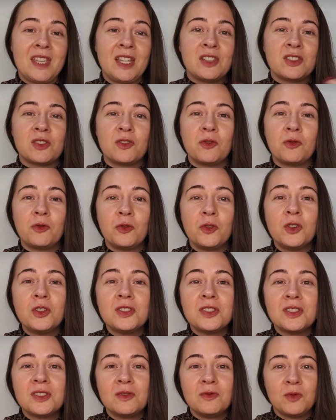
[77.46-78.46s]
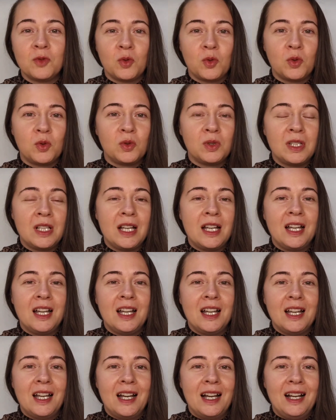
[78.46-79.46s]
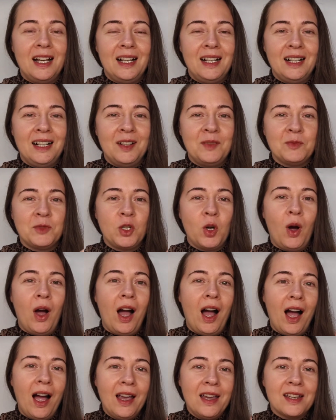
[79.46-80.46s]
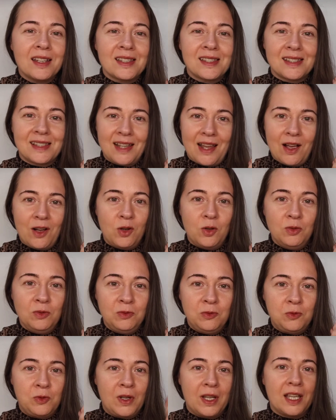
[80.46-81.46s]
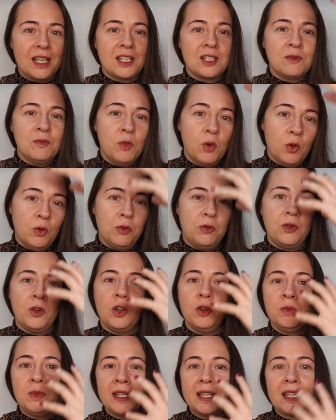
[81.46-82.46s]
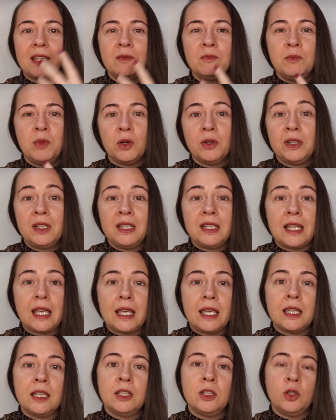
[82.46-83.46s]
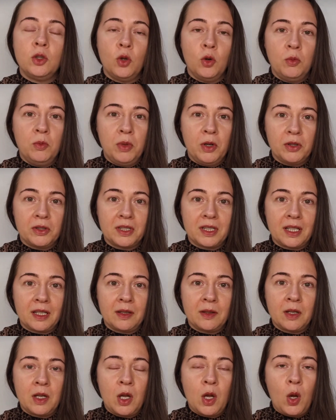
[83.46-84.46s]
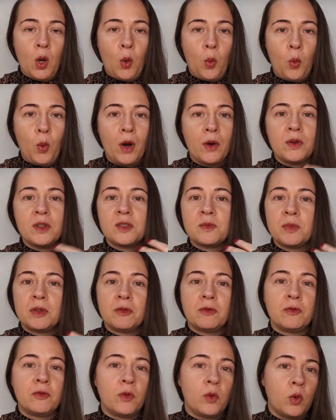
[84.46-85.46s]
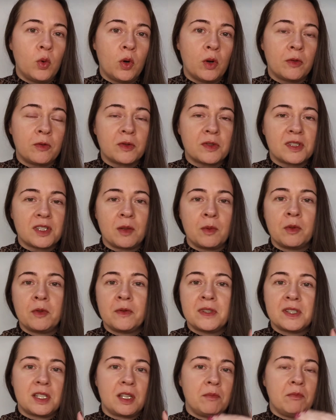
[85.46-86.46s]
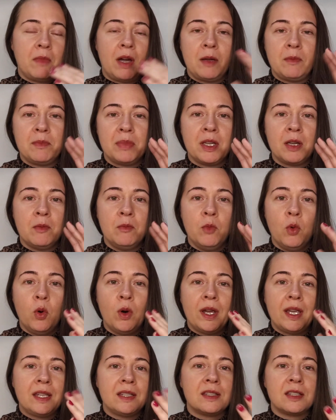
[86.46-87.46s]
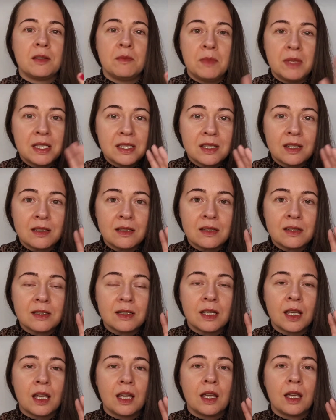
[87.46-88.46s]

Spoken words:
So first of all, your higher self is more firmly embodied in your body. Whereas before, for some of us, it might be a more intermittent